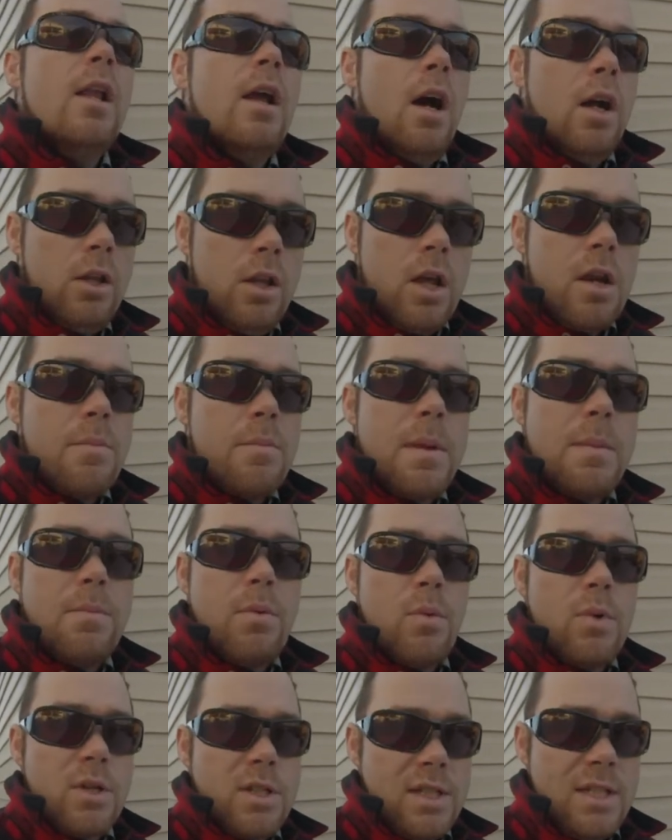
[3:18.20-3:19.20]
a lot of
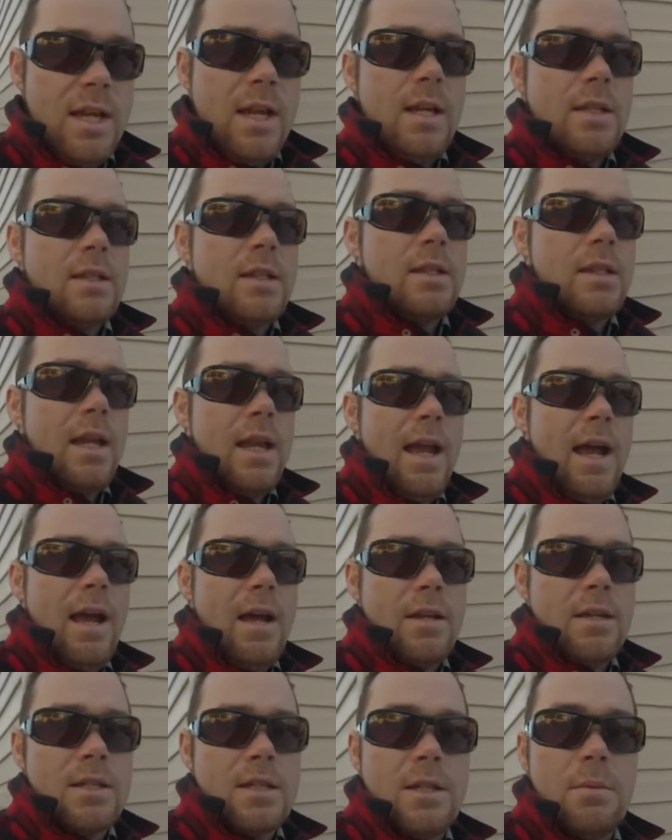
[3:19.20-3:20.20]
people were saying that they
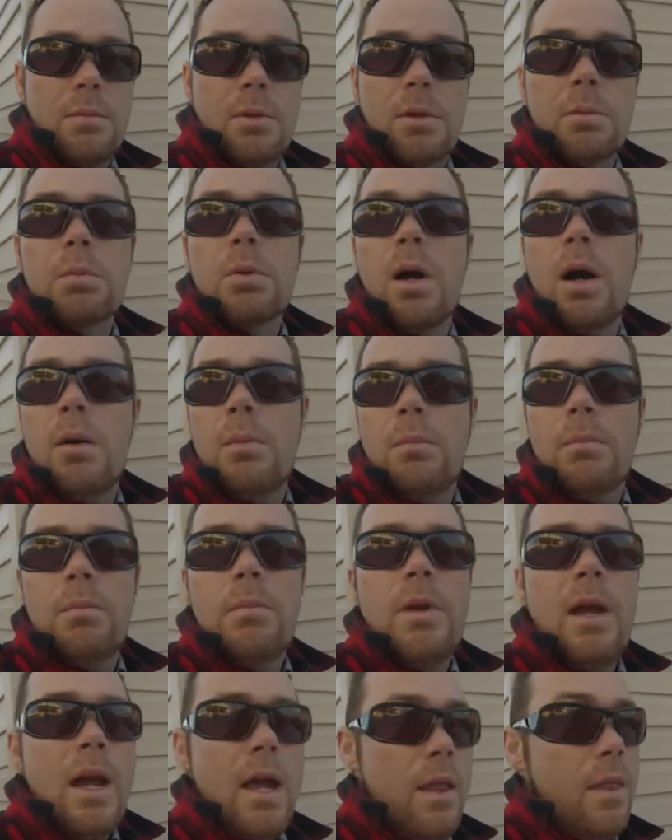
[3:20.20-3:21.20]
had a similar problem,
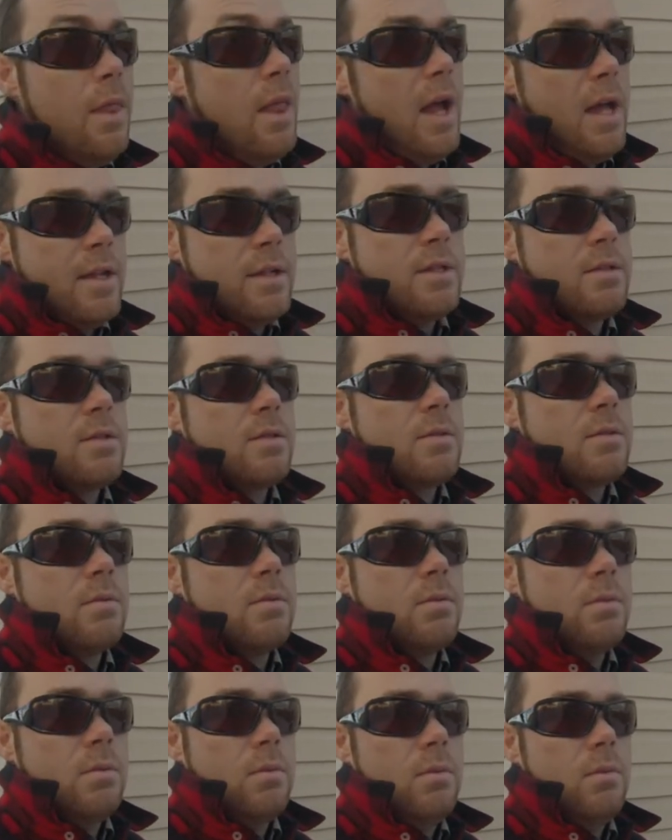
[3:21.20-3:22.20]
and that is
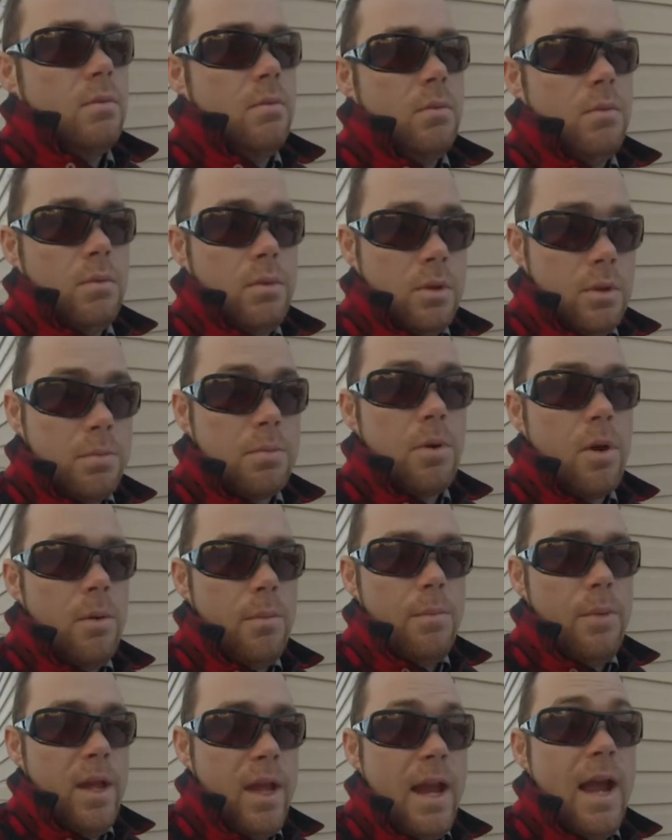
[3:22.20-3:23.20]
the
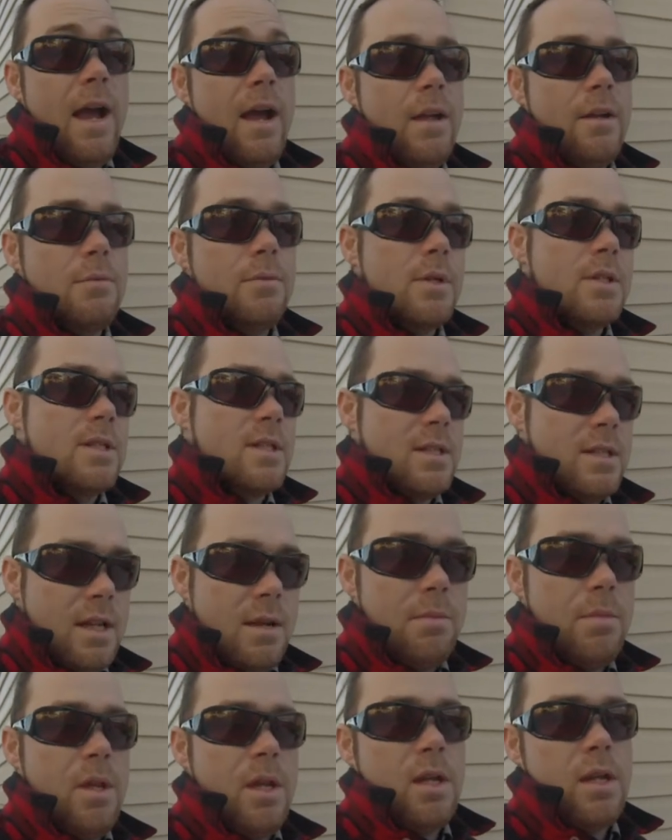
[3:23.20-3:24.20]
problem they had was the
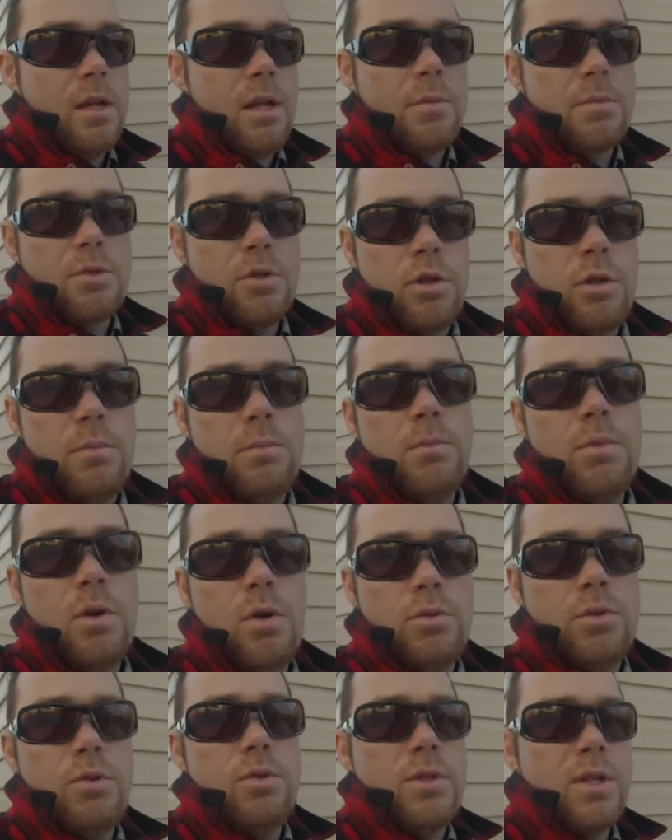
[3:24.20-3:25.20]
same thing, an upstream
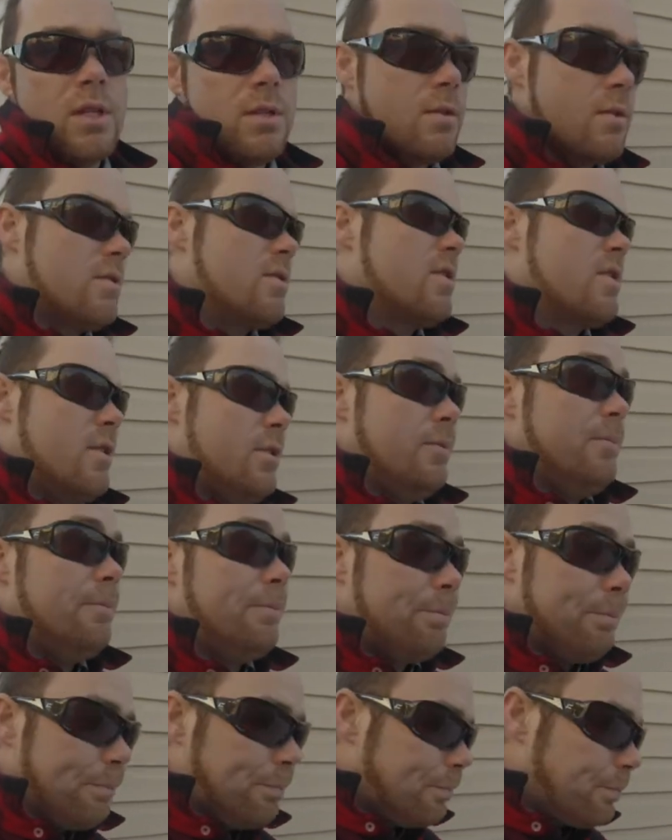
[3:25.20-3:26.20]
O2 sensor. So
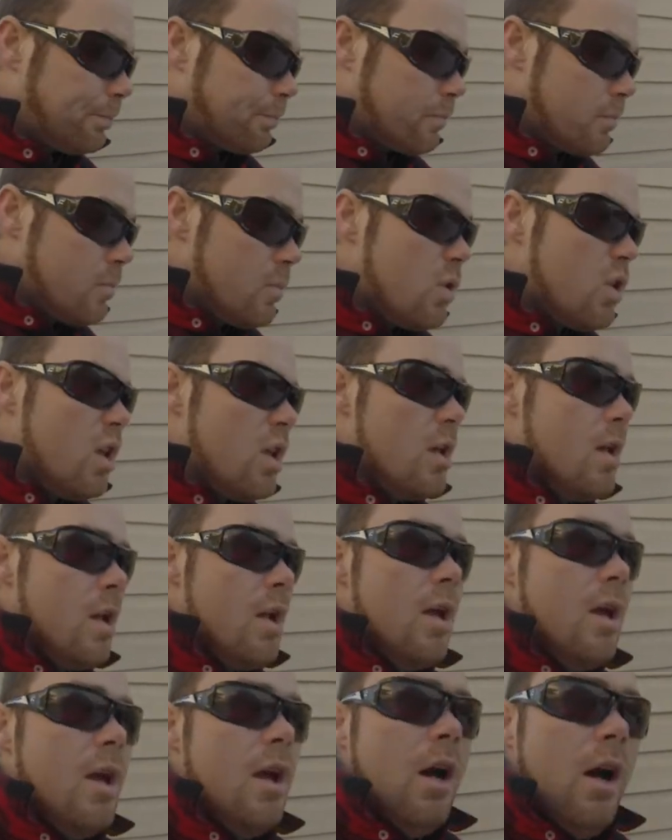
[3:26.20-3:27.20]

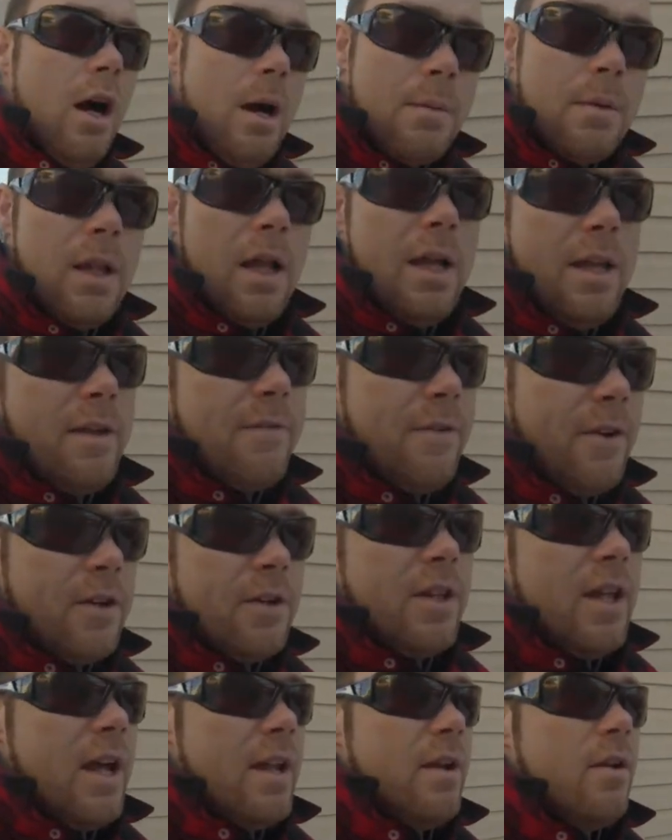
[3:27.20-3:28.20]
I'm glad I
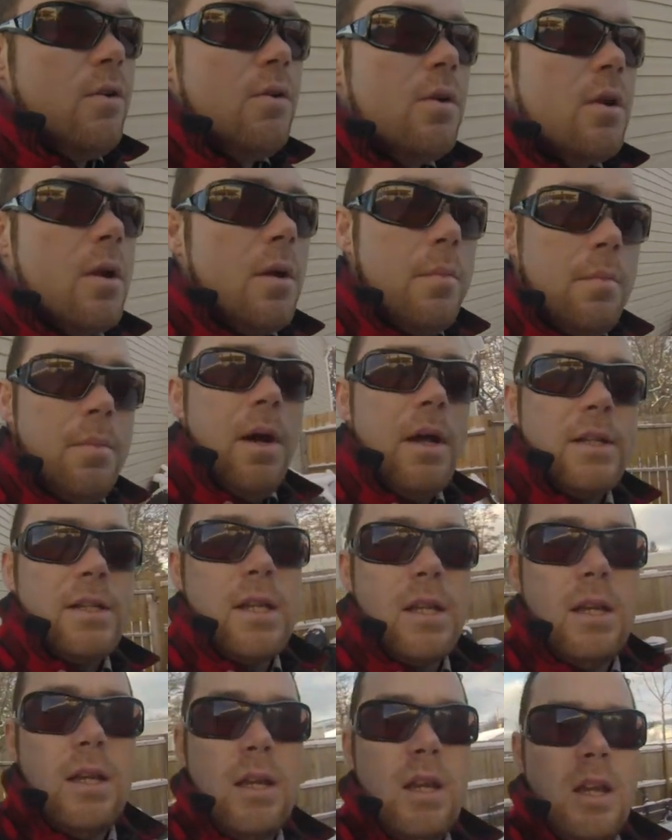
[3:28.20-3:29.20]
figured that out, but
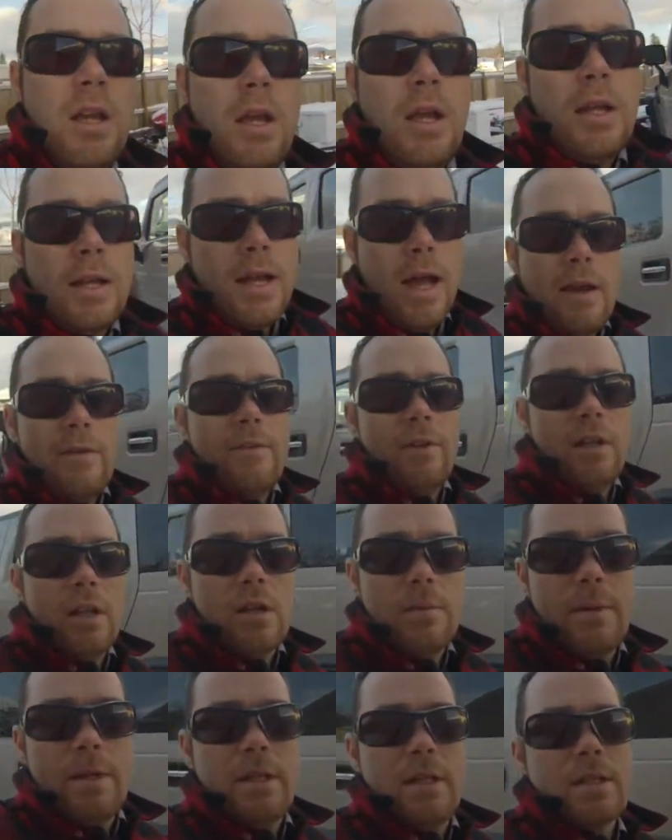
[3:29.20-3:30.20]
kind of a
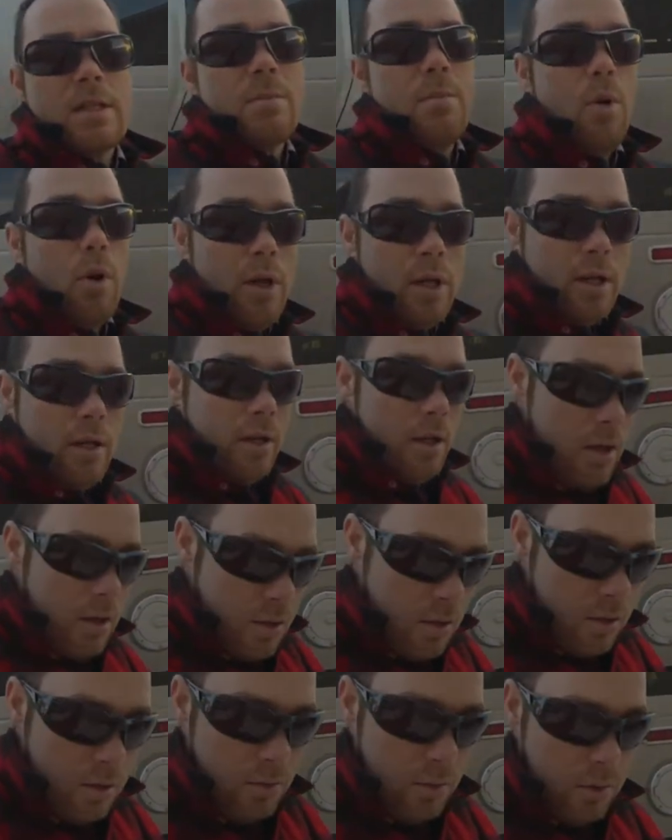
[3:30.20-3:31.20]
little bit disappointed
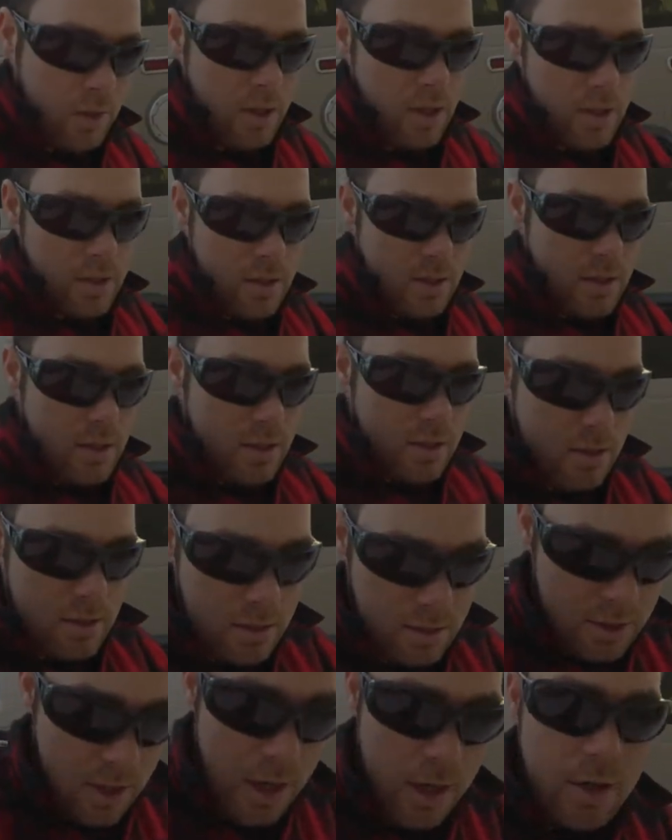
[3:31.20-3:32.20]
with this
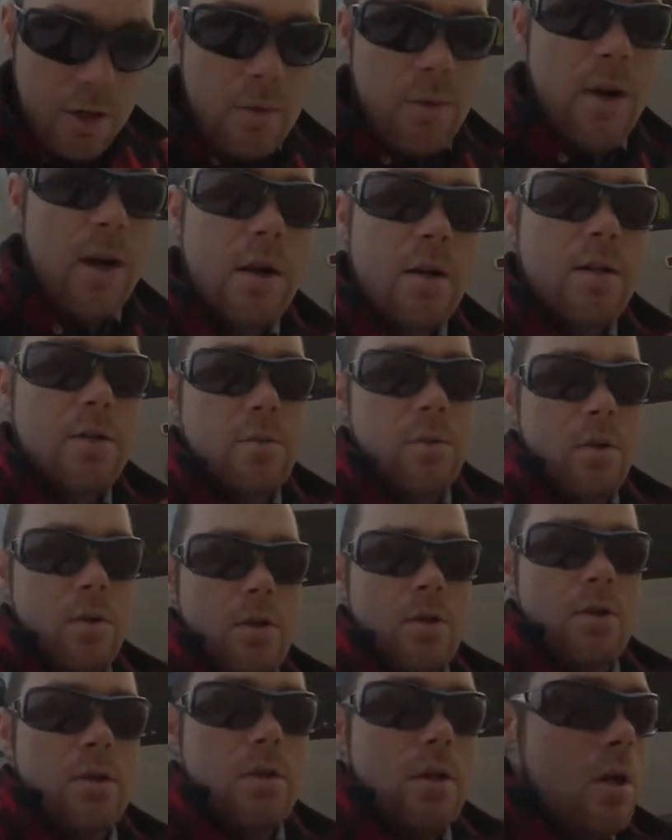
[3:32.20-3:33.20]
tire wear because
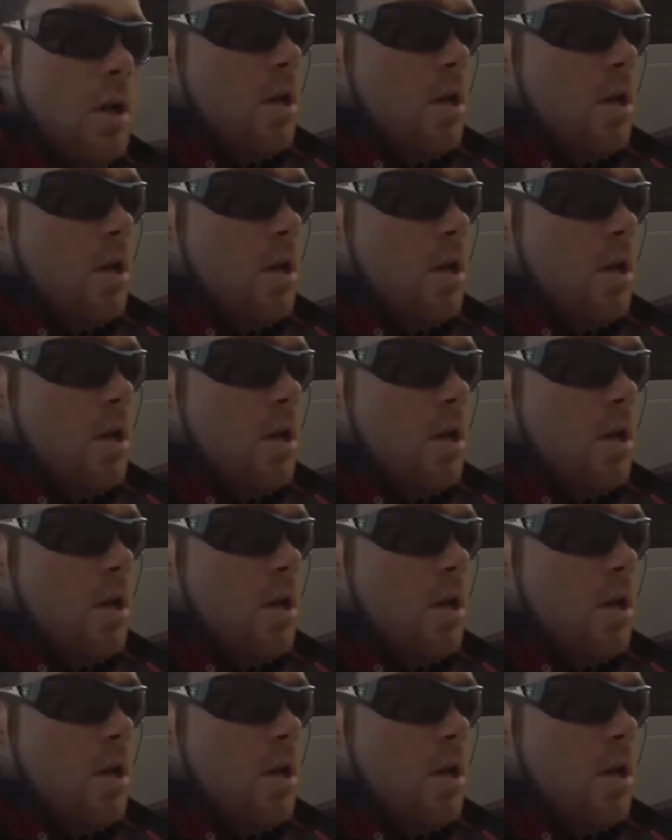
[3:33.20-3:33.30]
we're